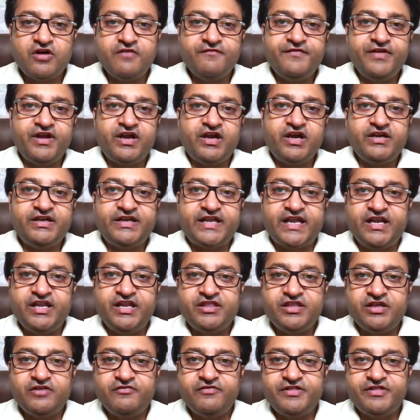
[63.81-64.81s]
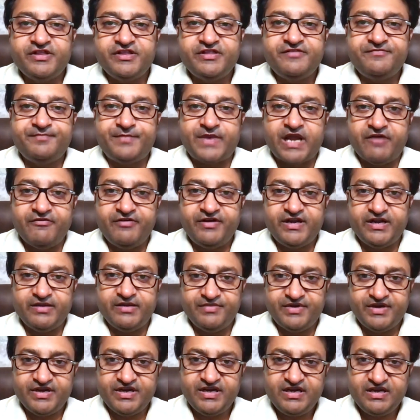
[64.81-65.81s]
of Vikat Teleservices Pvt
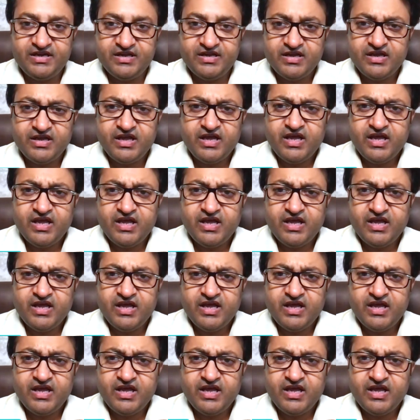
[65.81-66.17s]
Ltd.